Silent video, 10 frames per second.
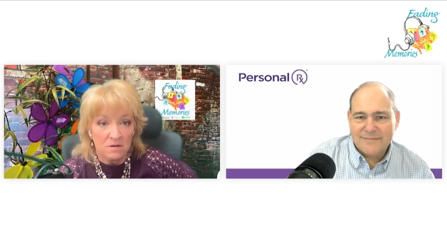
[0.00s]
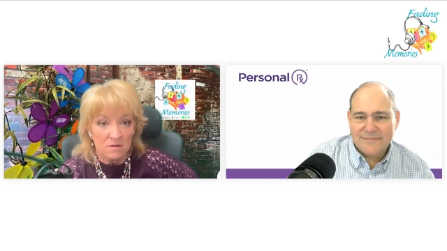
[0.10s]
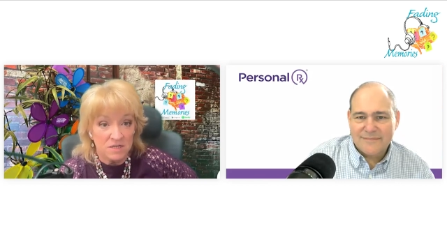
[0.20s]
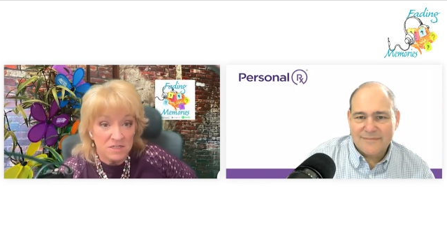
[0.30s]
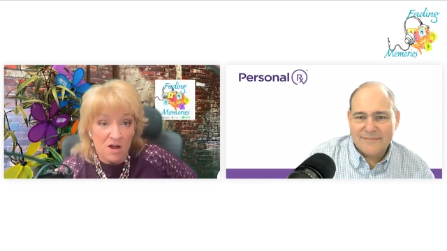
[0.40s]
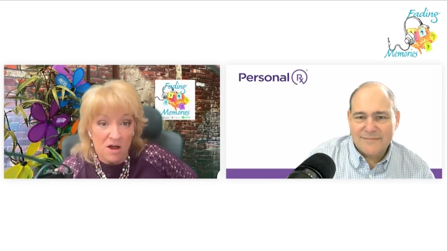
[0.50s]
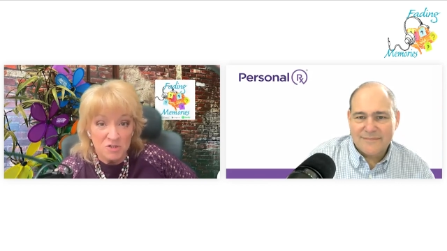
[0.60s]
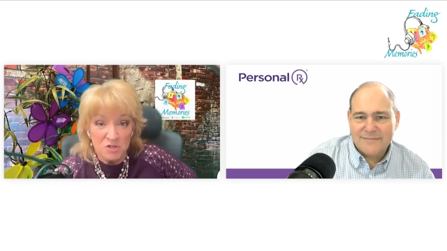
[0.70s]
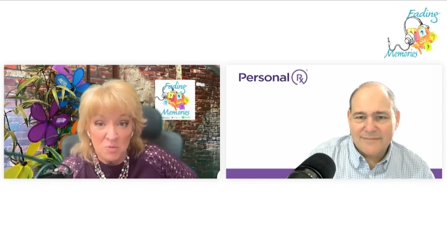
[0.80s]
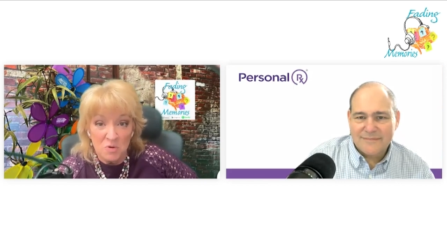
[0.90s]
Speaker 1: Doesn't
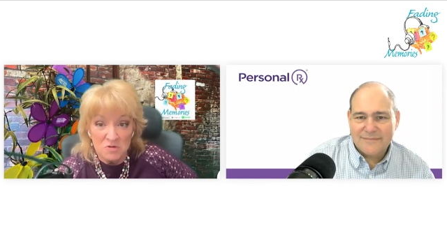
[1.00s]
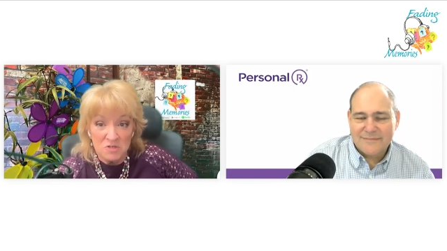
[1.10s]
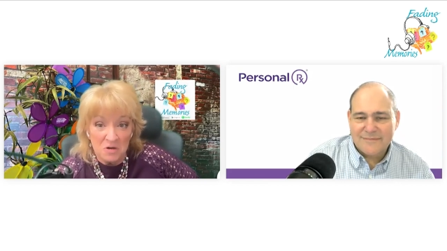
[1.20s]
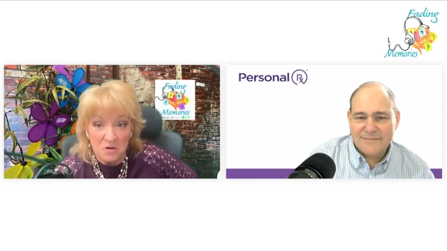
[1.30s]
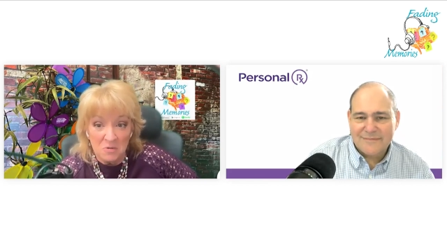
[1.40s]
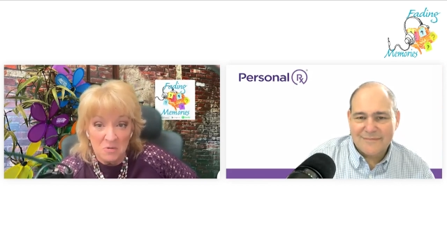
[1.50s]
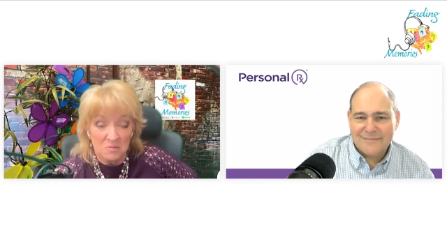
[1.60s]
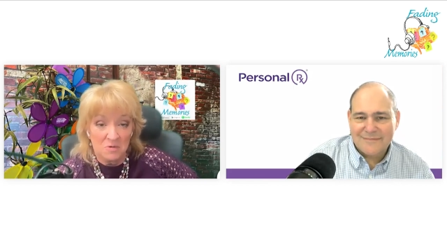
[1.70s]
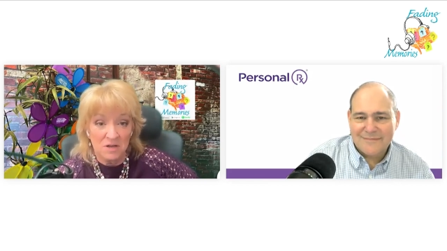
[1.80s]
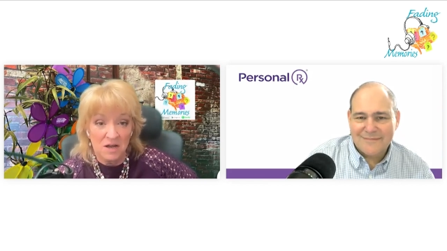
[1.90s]
cost you more, so
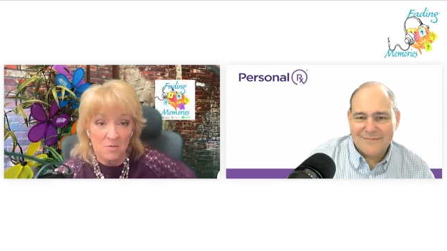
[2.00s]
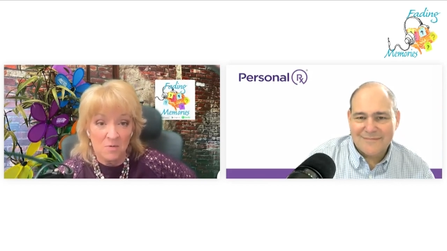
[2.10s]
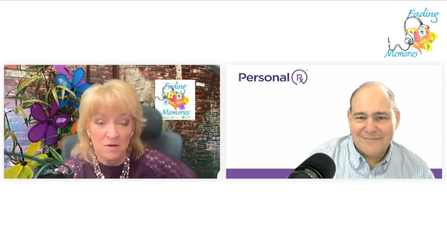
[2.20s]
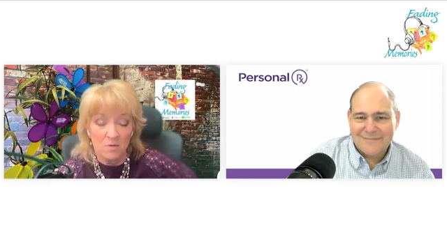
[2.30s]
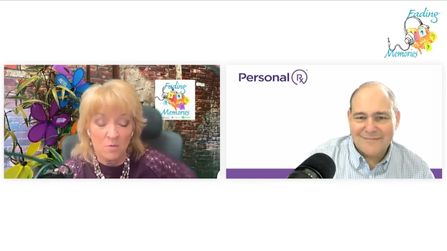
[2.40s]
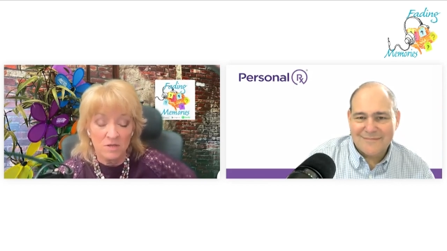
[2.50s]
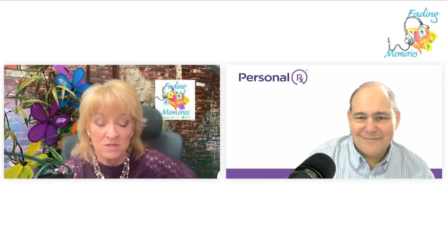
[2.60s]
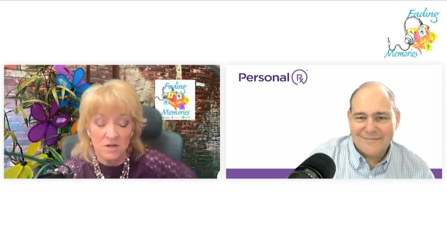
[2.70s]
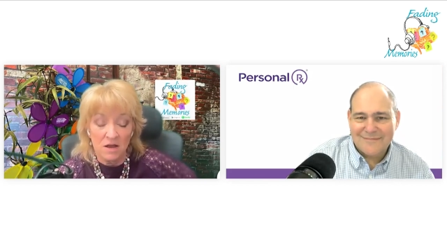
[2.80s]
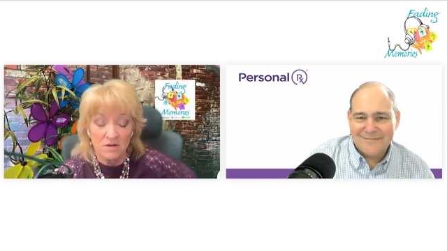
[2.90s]
what not what what's
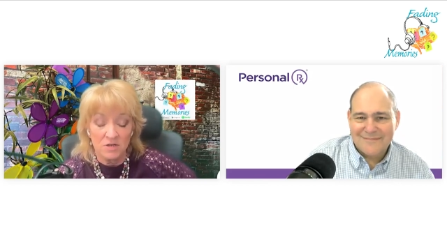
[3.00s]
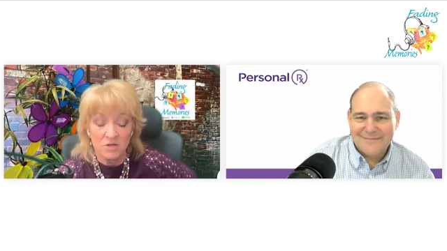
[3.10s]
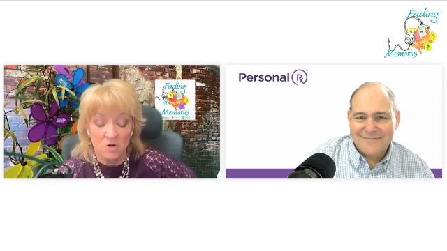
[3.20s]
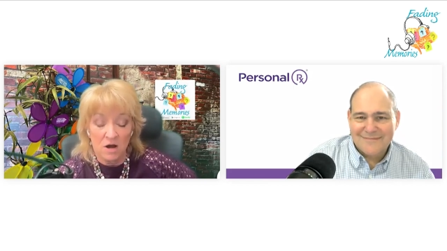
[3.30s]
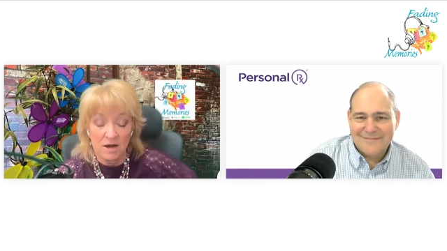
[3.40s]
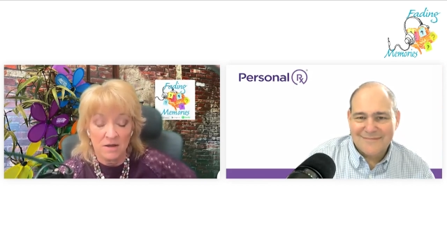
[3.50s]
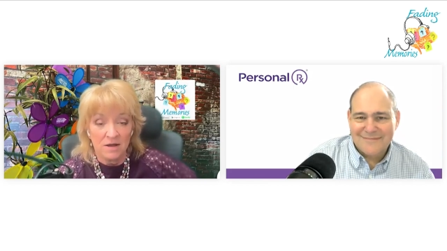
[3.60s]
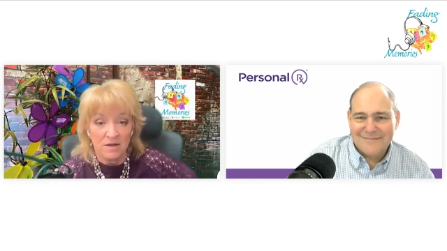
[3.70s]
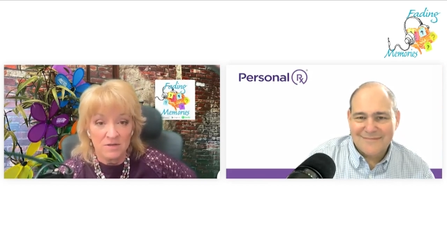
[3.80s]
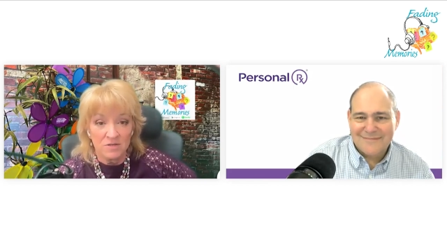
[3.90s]
not to try.
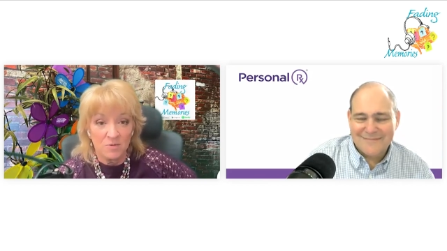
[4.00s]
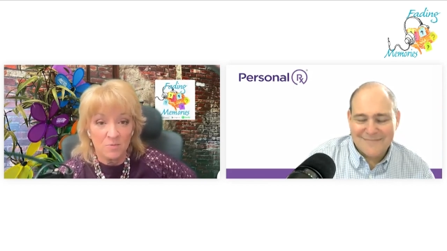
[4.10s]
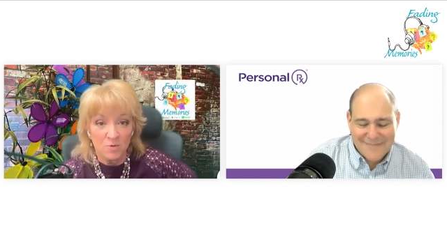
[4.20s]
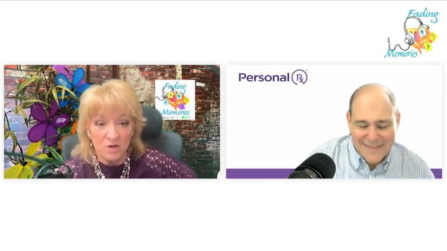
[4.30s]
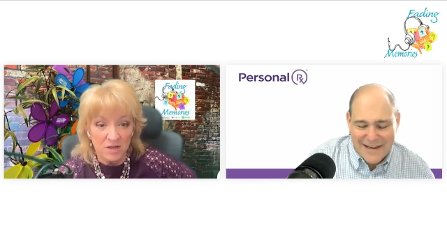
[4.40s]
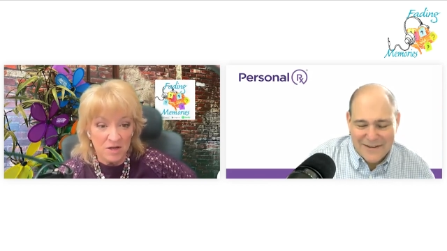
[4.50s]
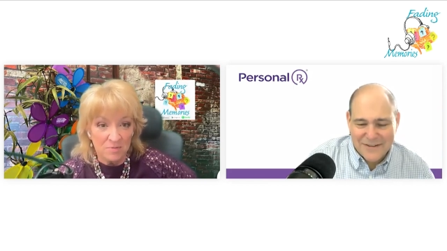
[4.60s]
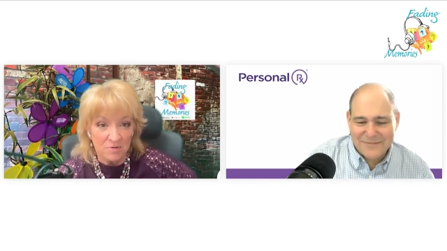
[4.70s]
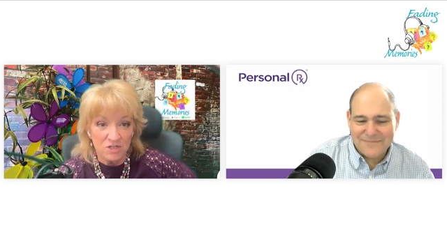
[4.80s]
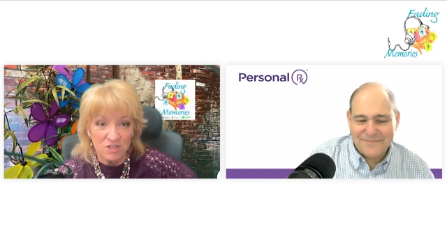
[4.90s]
So I really
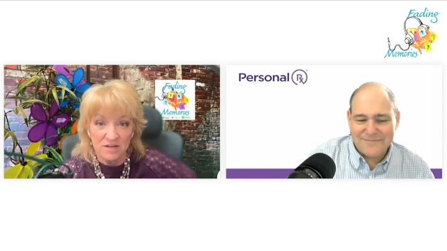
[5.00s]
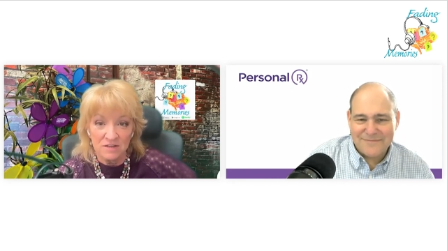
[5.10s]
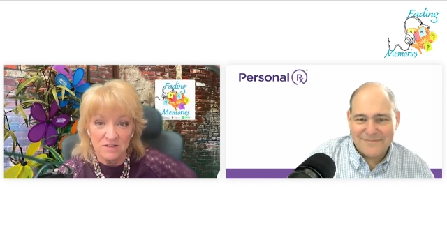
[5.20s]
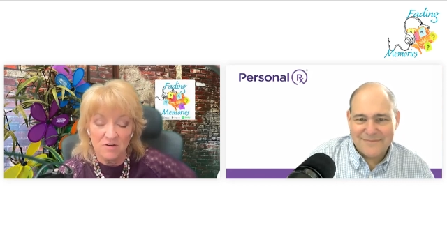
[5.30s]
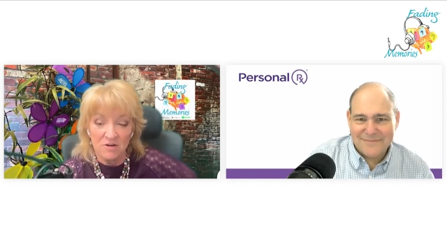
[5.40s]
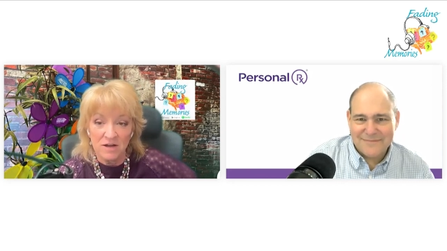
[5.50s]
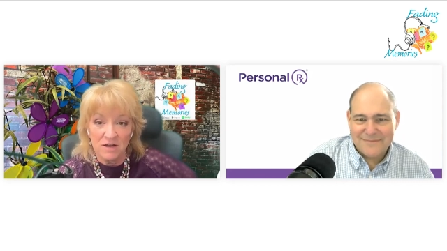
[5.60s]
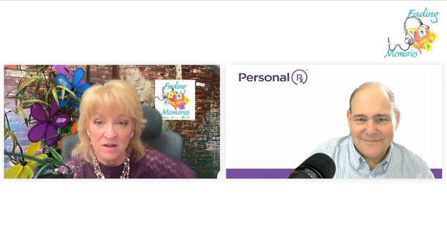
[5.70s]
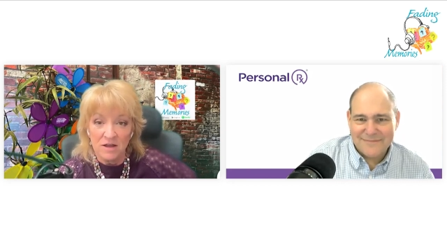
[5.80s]
appreciate Larry,